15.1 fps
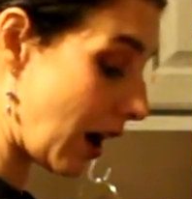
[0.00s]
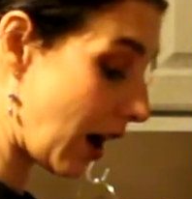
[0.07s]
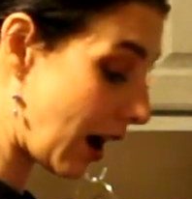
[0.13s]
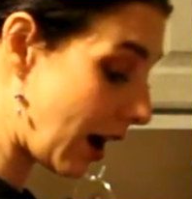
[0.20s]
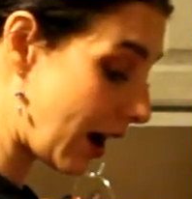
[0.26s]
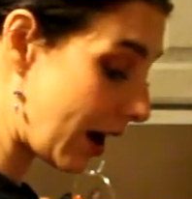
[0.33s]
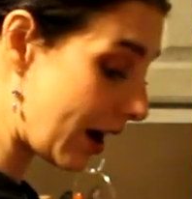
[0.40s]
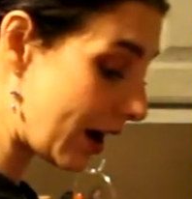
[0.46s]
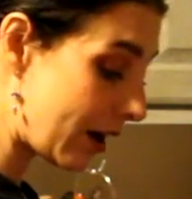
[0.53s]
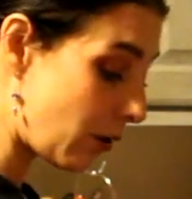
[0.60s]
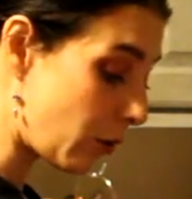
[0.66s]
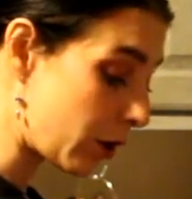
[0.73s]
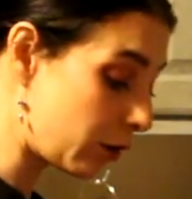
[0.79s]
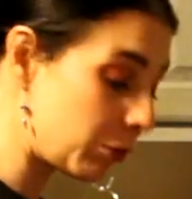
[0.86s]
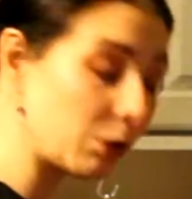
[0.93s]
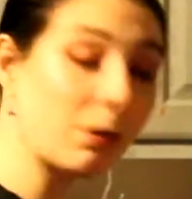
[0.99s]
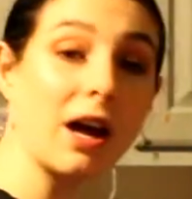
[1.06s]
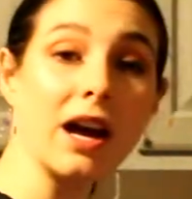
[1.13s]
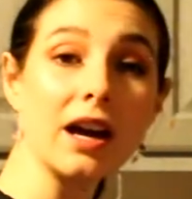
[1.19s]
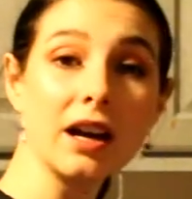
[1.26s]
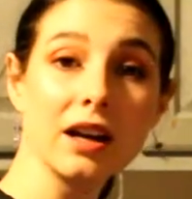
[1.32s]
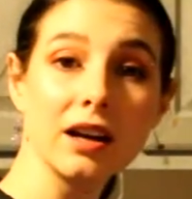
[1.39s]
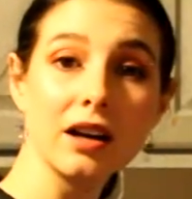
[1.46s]
I will be
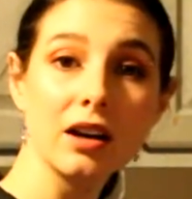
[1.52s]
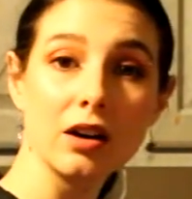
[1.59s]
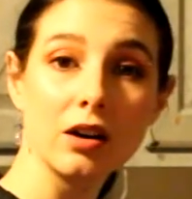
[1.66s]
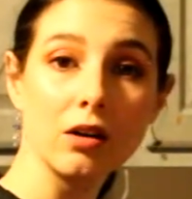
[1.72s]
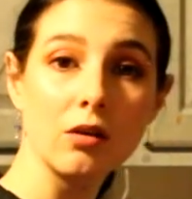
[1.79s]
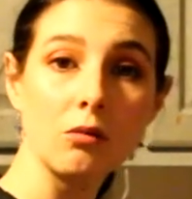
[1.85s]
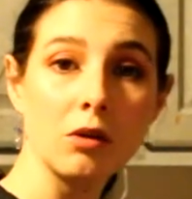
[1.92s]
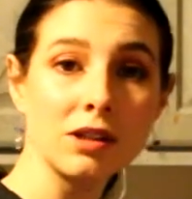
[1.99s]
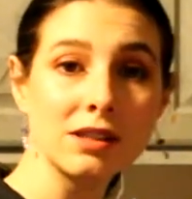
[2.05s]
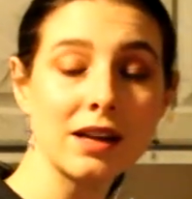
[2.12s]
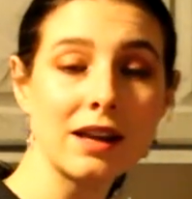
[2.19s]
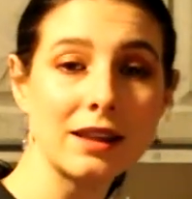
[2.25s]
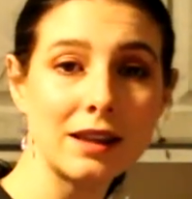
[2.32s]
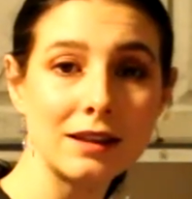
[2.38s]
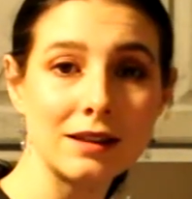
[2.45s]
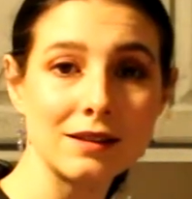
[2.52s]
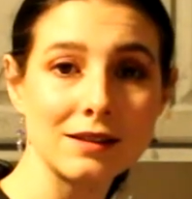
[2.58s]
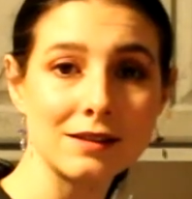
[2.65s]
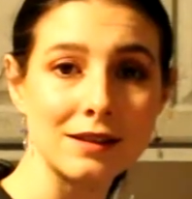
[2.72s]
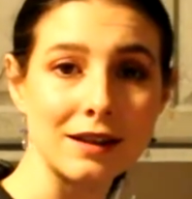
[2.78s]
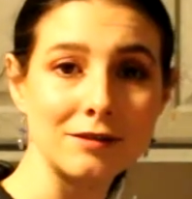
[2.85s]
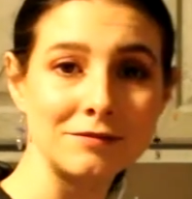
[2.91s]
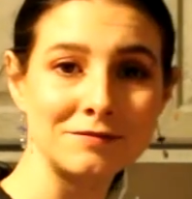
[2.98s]
back once I think this is done.